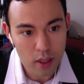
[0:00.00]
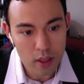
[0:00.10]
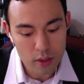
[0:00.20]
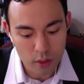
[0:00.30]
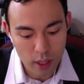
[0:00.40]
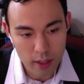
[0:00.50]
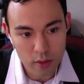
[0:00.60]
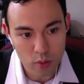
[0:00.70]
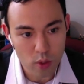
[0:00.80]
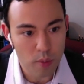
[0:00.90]
So
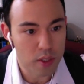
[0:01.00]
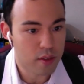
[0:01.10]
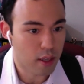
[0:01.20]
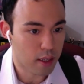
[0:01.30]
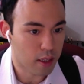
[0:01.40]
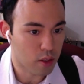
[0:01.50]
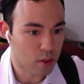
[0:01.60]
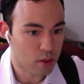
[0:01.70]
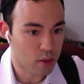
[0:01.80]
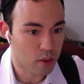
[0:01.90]
that's one mistake I
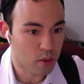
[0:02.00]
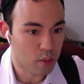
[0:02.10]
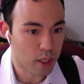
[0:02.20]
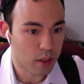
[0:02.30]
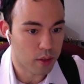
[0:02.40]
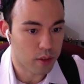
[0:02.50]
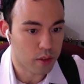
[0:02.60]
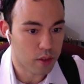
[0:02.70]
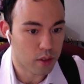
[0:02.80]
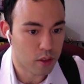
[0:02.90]
notice students will make on
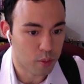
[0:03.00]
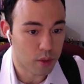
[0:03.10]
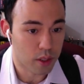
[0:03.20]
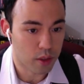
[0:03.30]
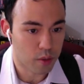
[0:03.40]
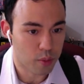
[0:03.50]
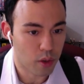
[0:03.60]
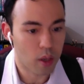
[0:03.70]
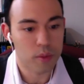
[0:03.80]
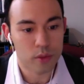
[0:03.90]
this particular problem.